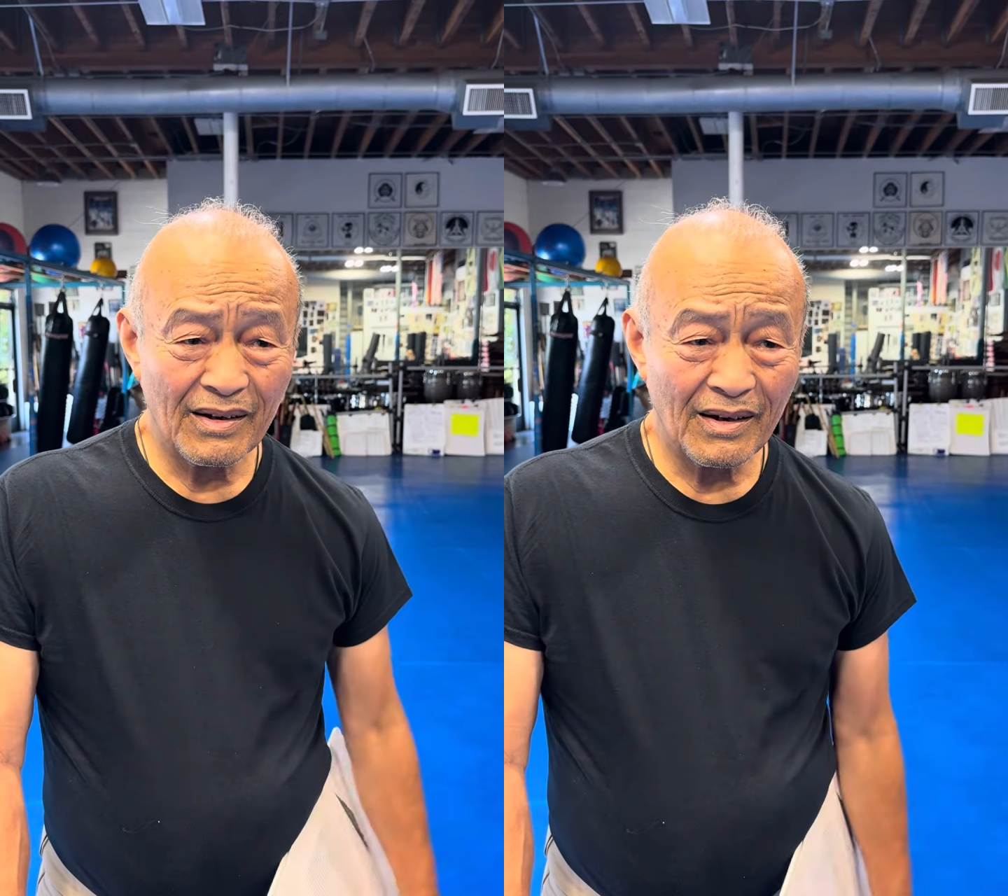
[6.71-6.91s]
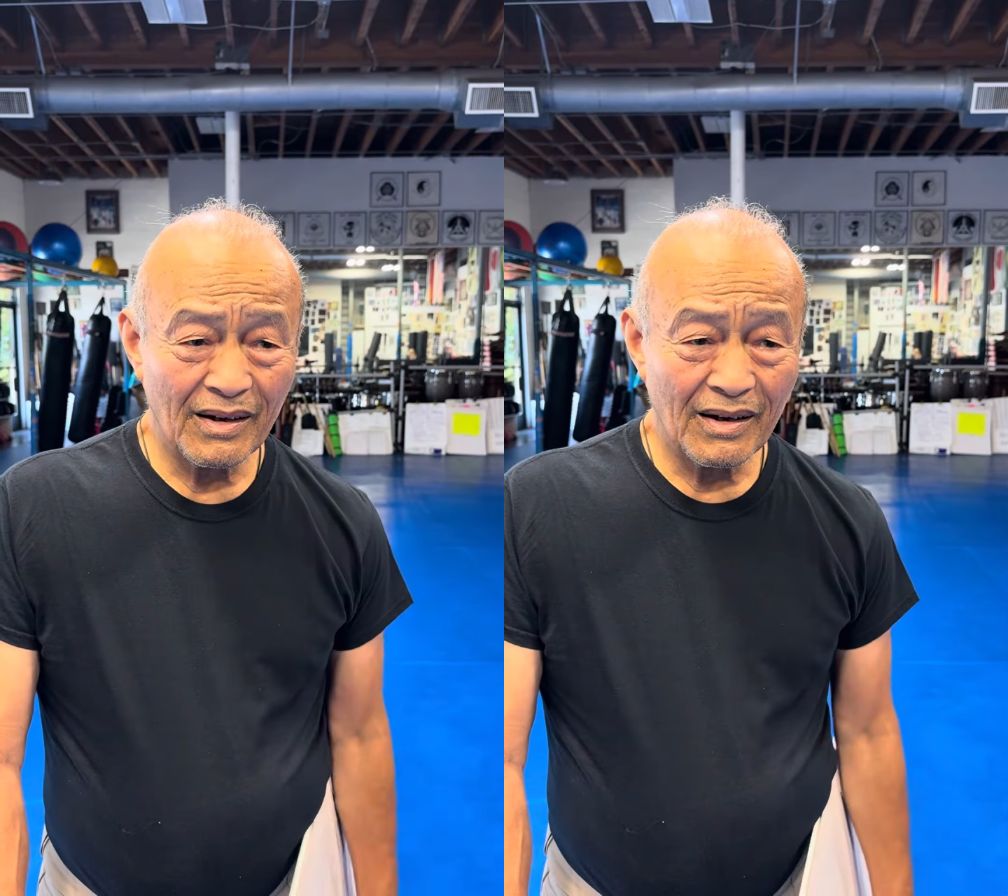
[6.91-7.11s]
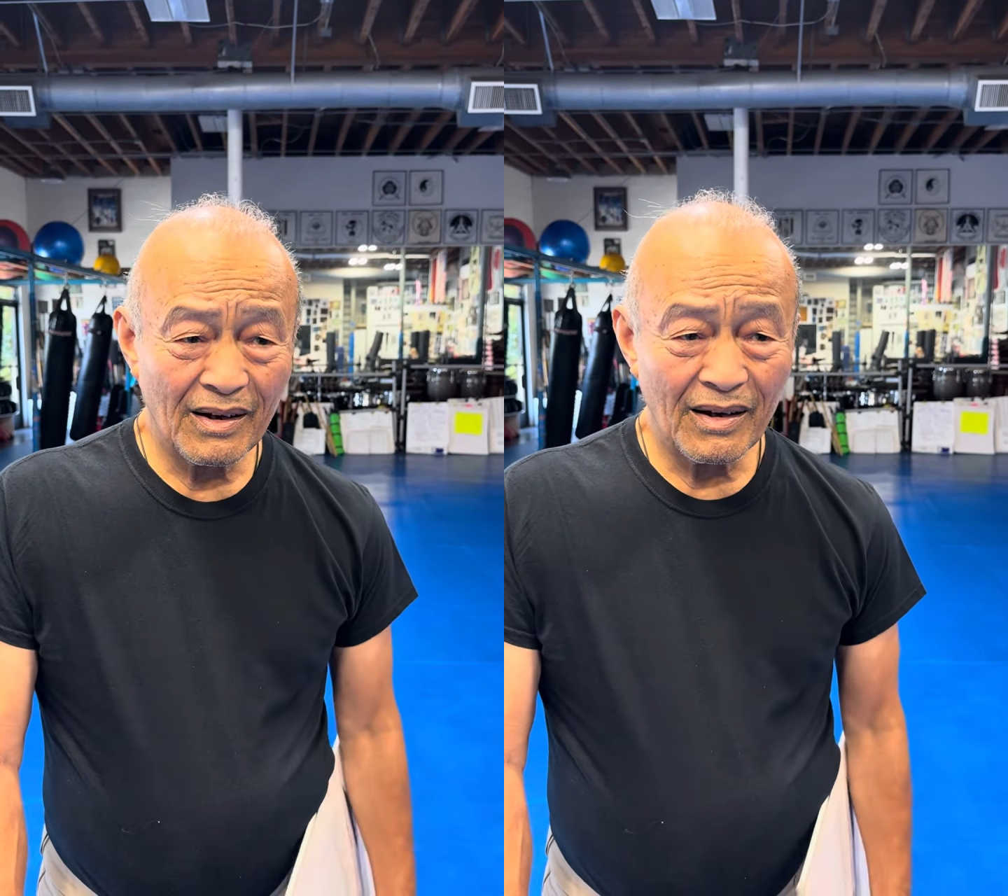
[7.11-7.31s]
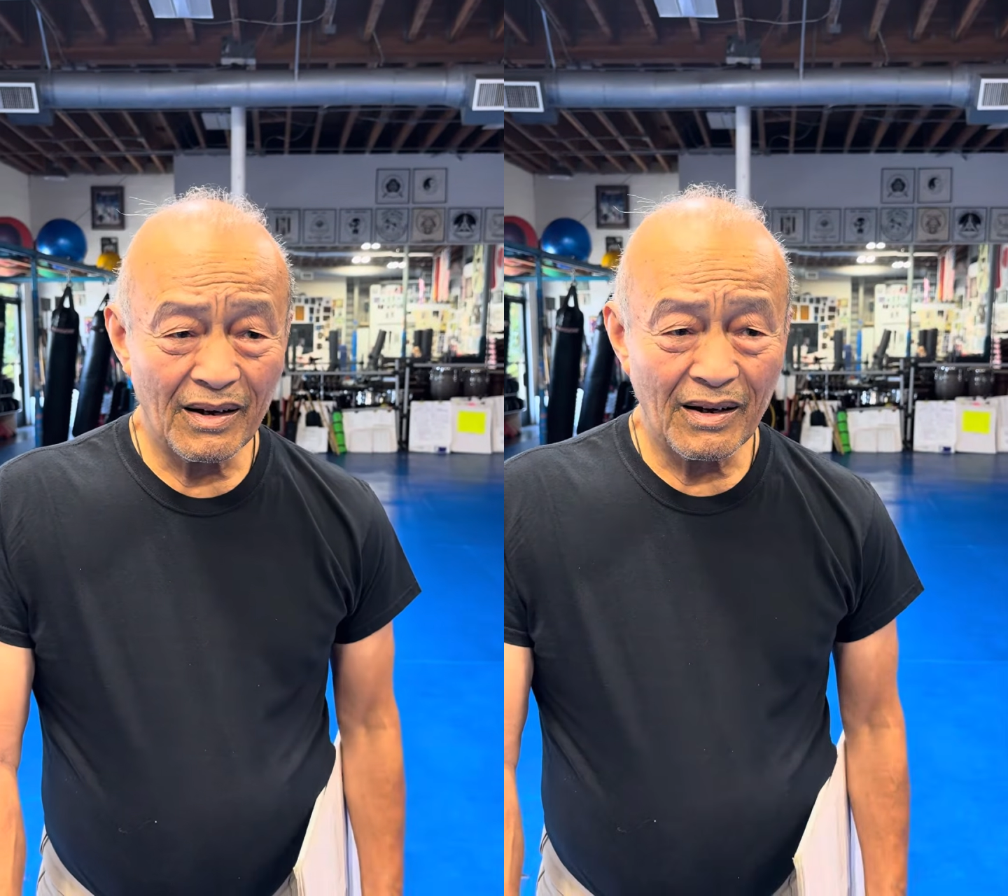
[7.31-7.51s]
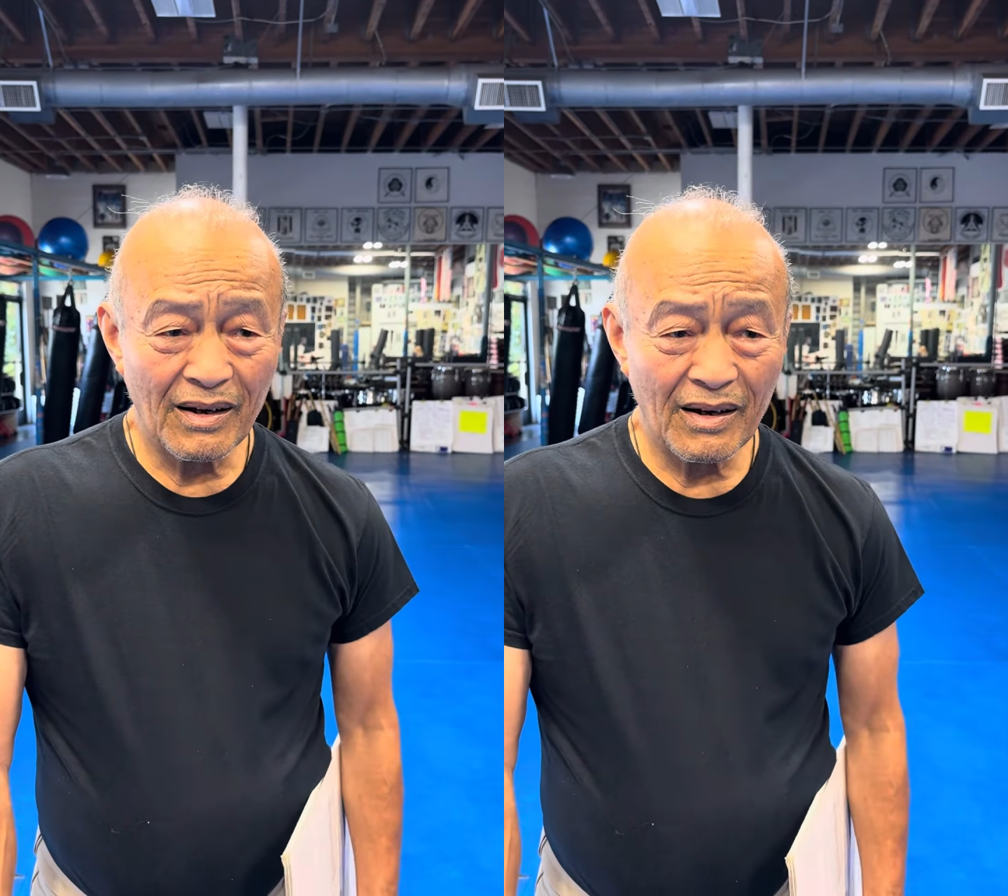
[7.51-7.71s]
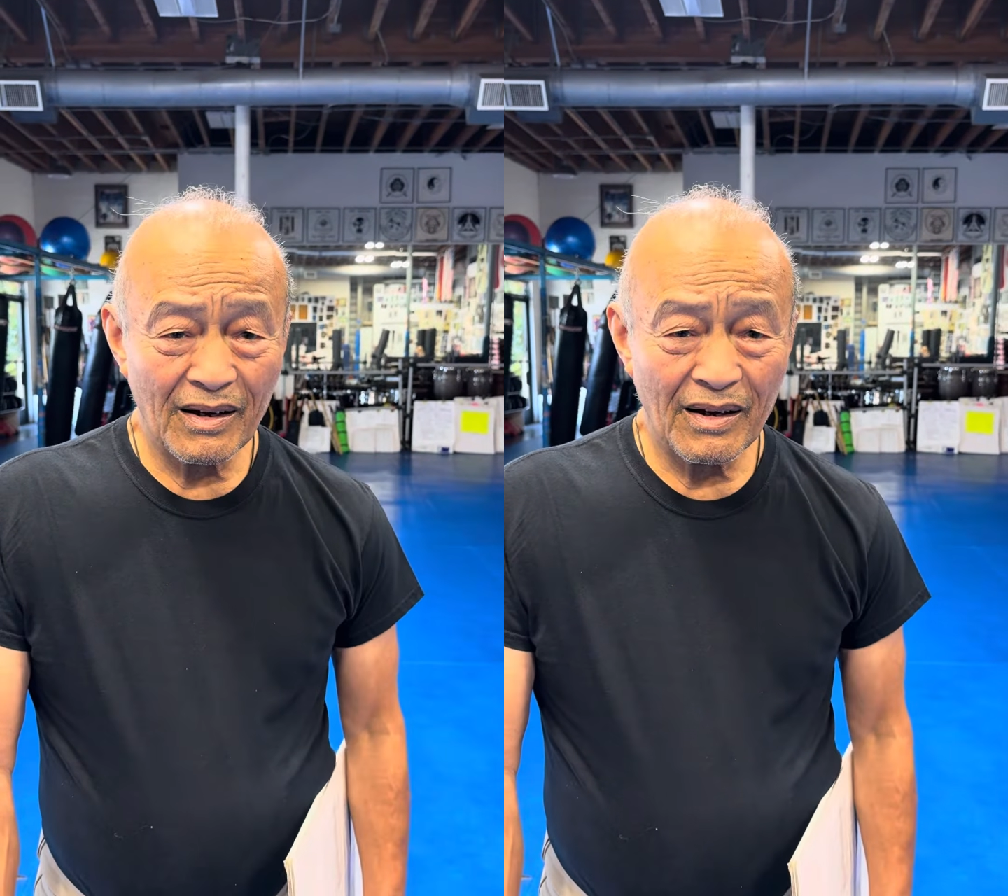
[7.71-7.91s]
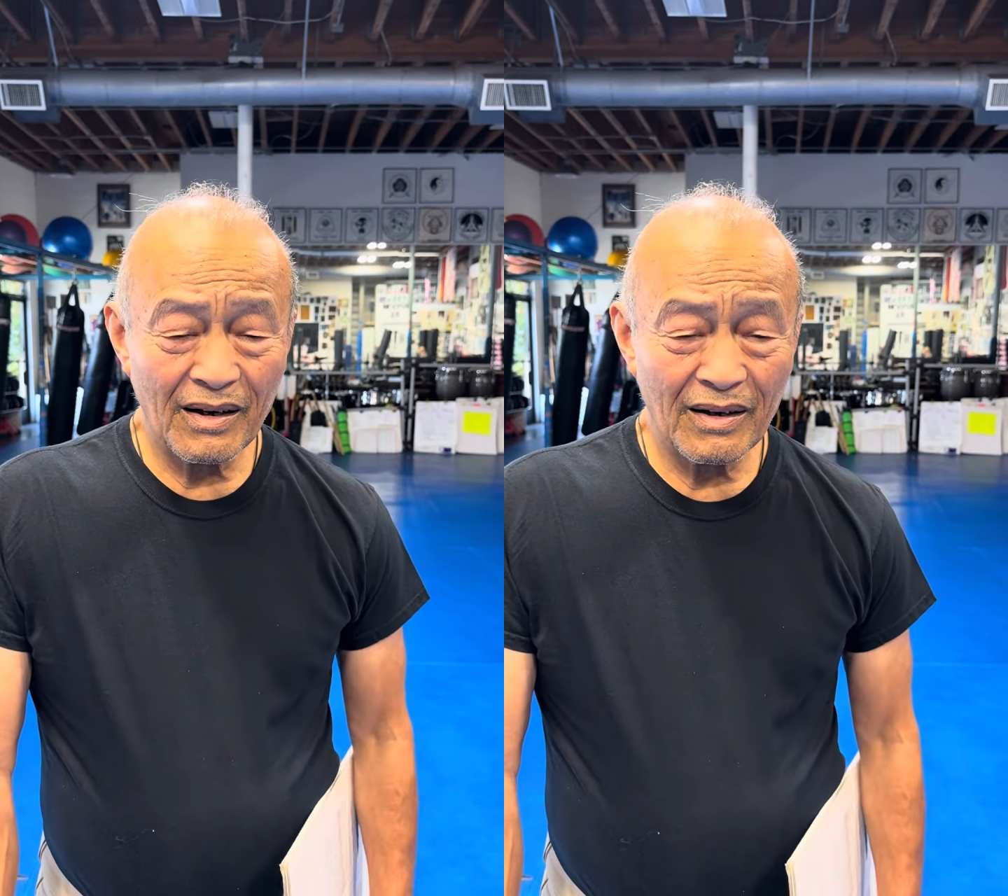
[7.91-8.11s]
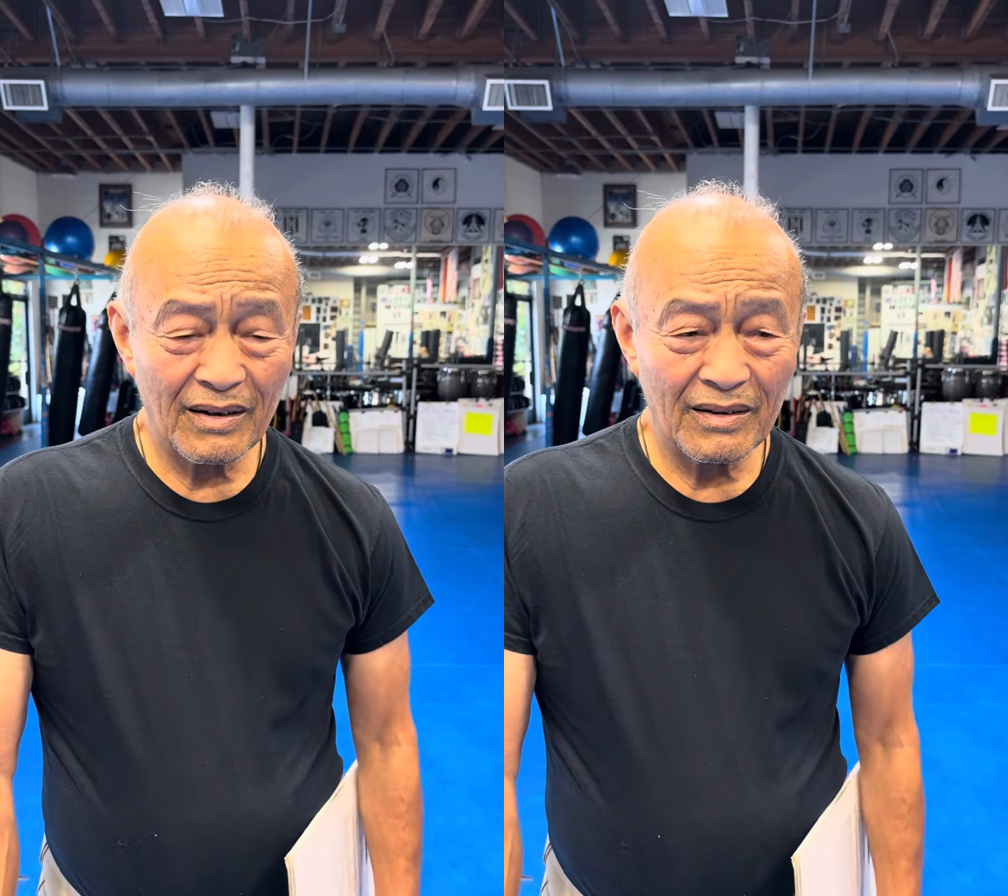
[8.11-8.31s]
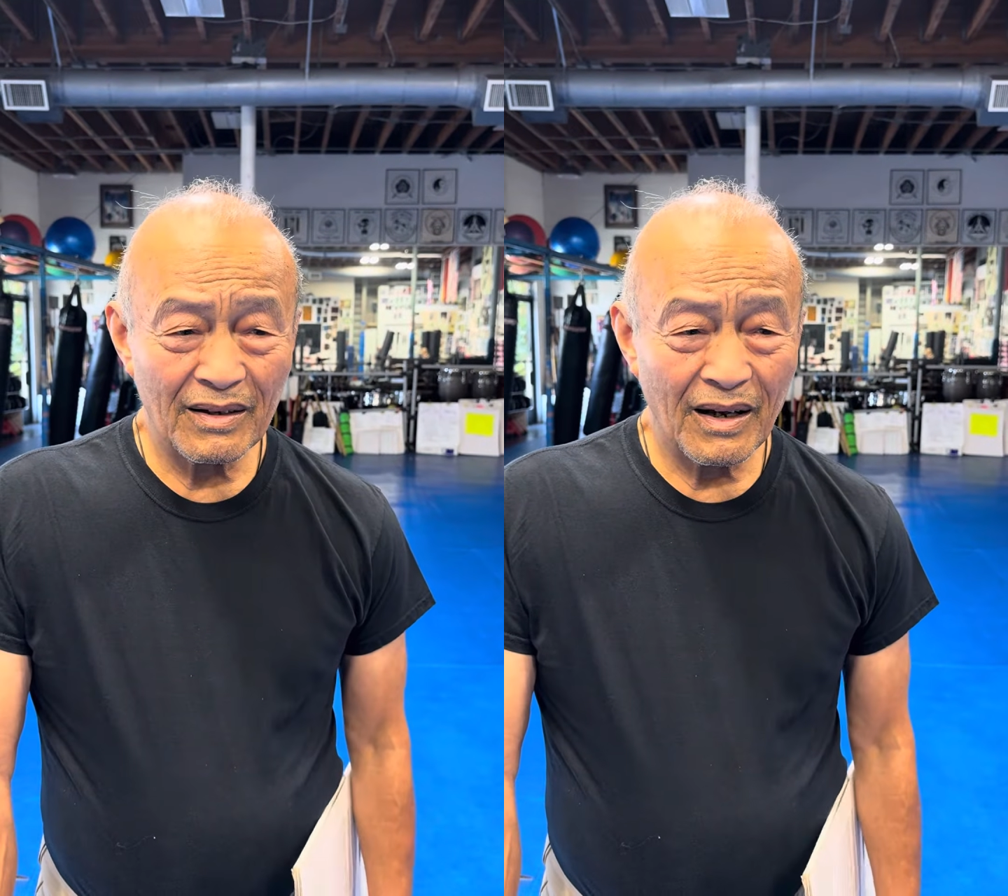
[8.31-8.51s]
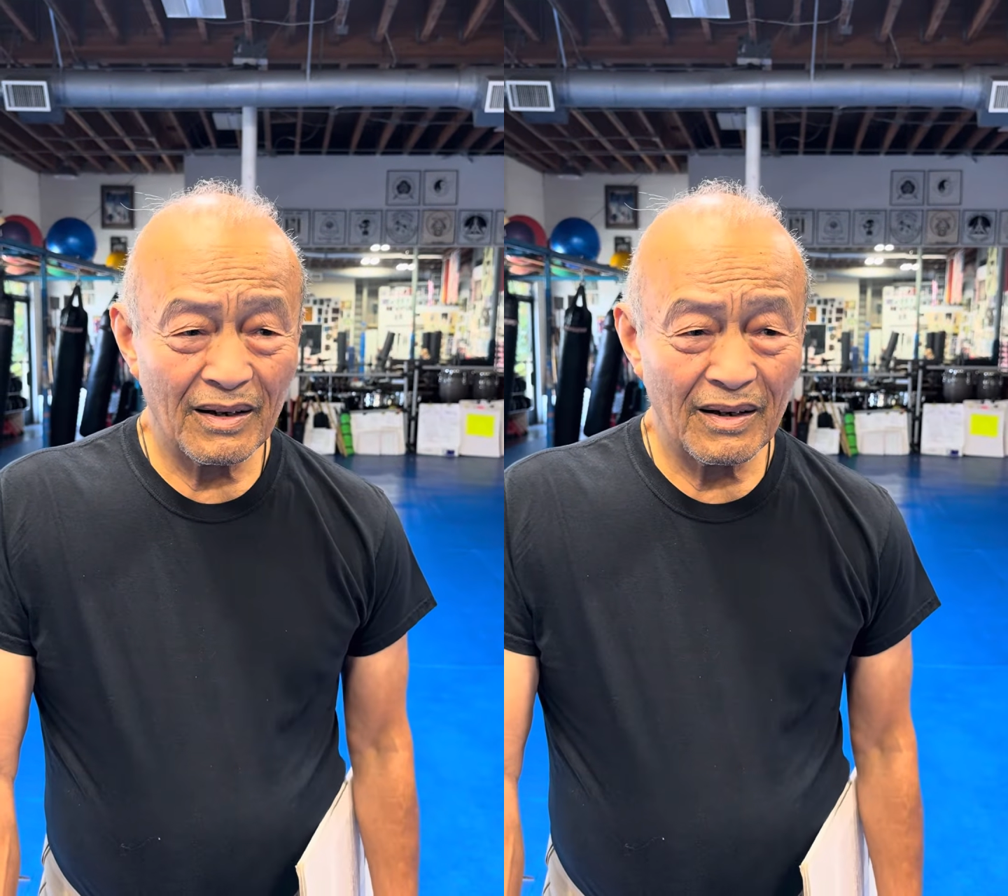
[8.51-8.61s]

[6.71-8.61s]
how he